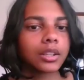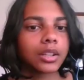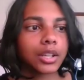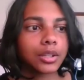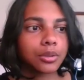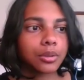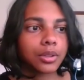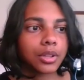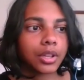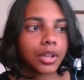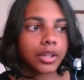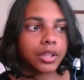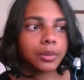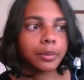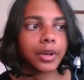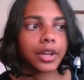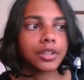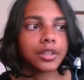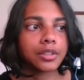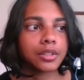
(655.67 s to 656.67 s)
I saw the honey
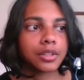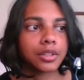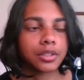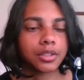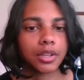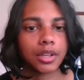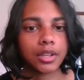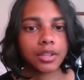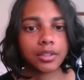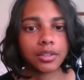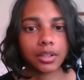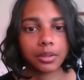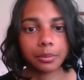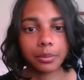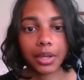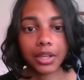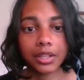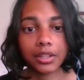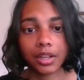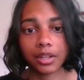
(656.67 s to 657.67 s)
badgers suggest that
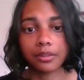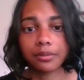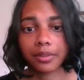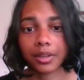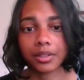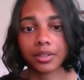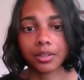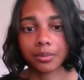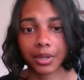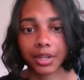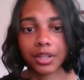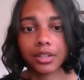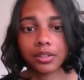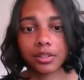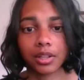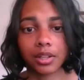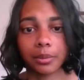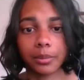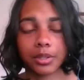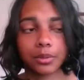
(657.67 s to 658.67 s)
men get affected by
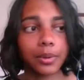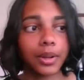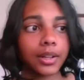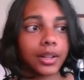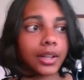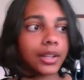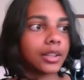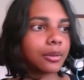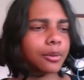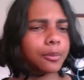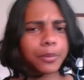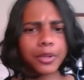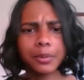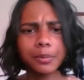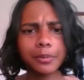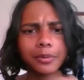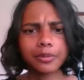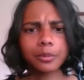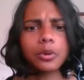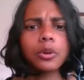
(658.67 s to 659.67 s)
Islam as well, and there are
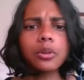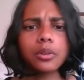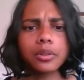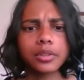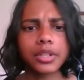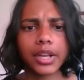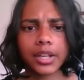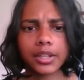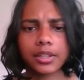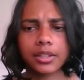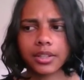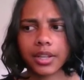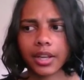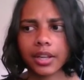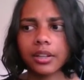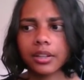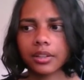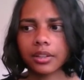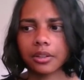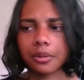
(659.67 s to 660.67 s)
people from all sides
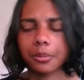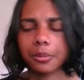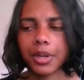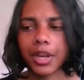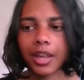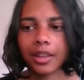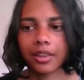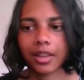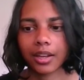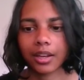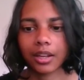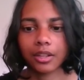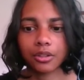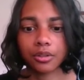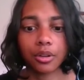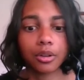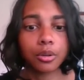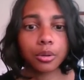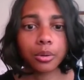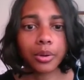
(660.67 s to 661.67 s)
telling them that
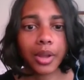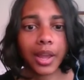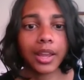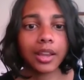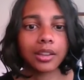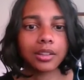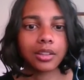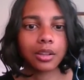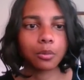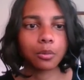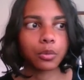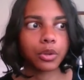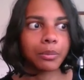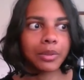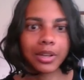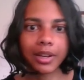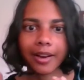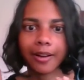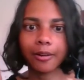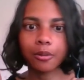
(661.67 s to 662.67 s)
it's not okay and that
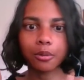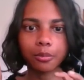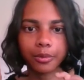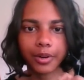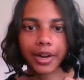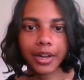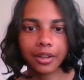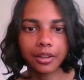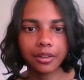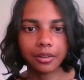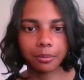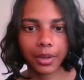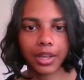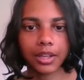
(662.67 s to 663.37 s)
women outrank